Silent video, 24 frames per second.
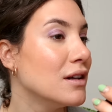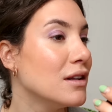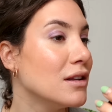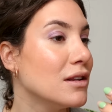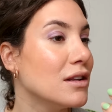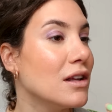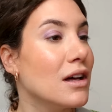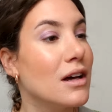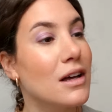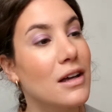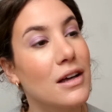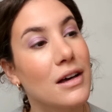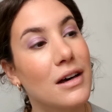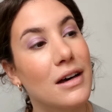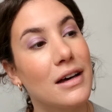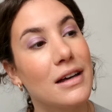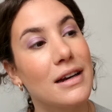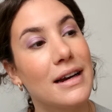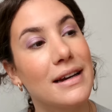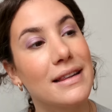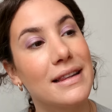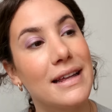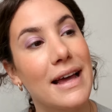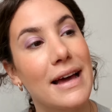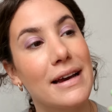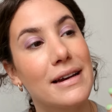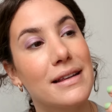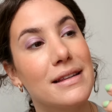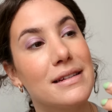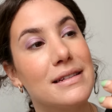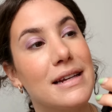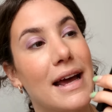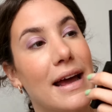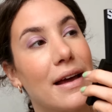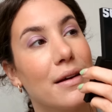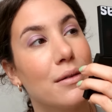look good at the end of the
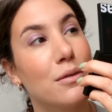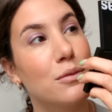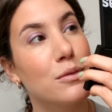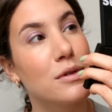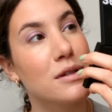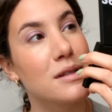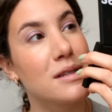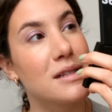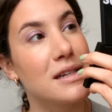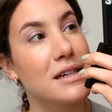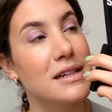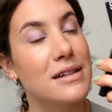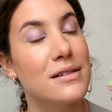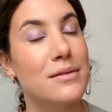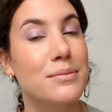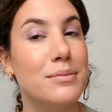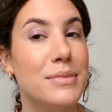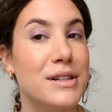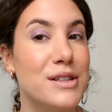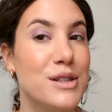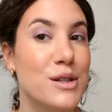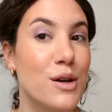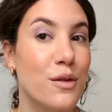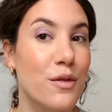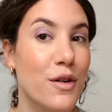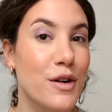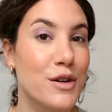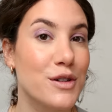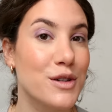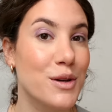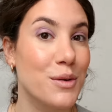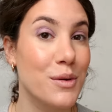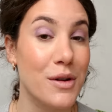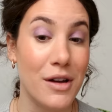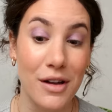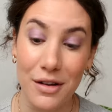day. We'll see, but so far
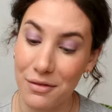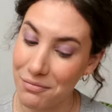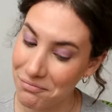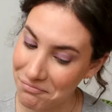so good.